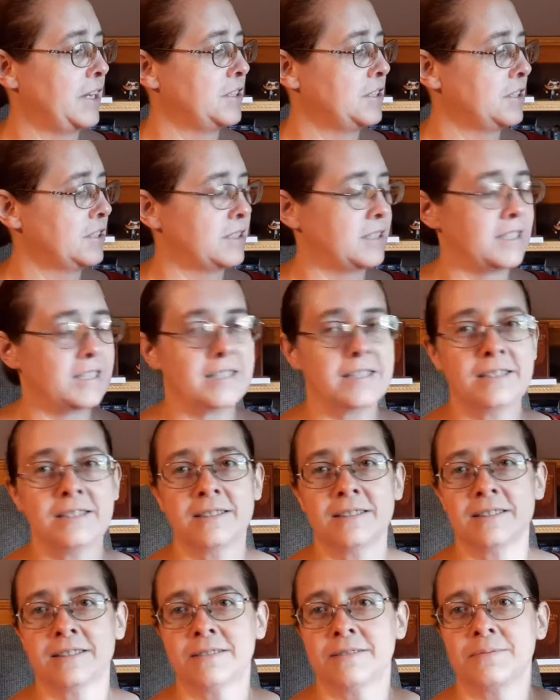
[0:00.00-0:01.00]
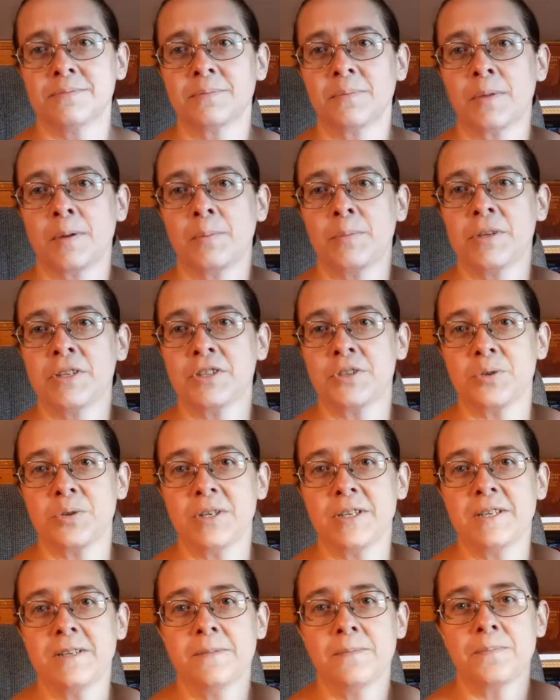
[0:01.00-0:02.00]
Agency
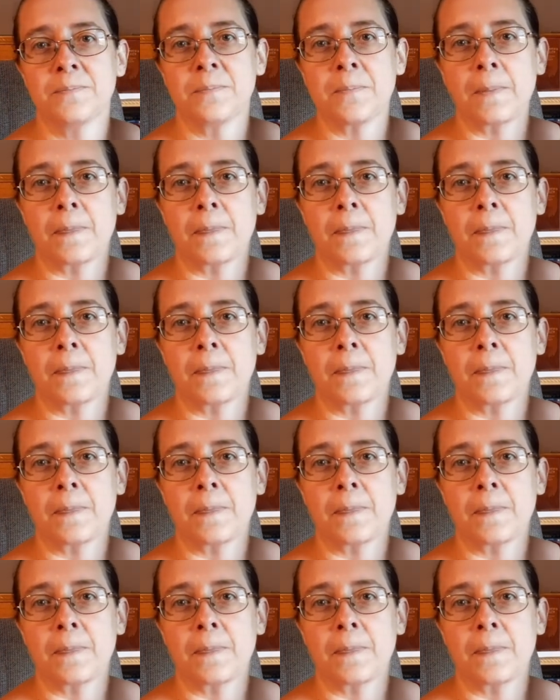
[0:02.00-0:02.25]
mystery.